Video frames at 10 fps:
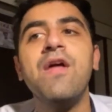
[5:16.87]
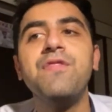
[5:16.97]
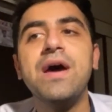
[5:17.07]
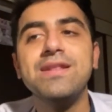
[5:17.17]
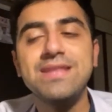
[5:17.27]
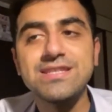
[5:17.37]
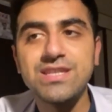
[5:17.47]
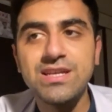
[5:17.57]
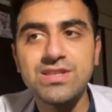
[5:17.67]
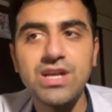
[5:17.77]
that this
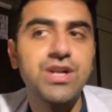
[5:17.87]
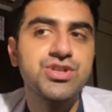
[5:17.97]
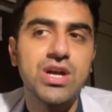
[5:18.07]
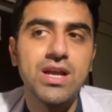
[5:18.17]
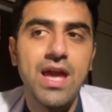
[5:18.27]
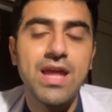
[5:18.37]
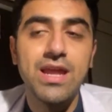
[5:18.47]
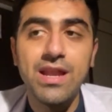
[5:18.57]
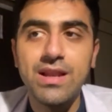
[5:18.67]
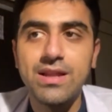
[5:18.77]
is a drug
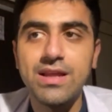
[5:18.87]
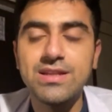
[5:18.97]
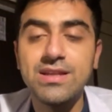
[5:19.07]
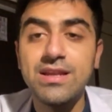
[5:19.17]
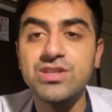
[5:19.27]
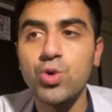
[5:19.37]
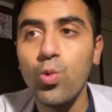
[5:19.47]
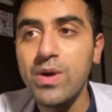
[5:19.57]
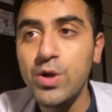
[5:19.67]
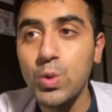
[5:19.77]
and in its
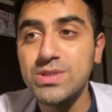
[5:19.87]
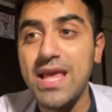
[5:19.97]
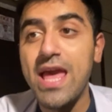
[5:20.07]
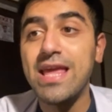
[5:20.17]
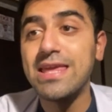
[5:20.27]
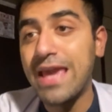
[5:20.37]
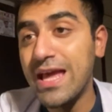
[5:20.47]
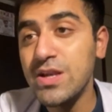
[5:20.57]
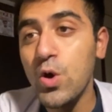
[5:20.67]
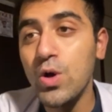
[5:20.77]
overdose
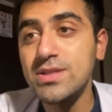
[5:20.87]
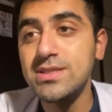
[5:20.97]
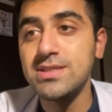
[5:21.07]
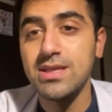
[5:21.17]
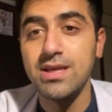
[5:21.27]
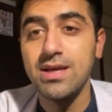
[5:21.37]
can cause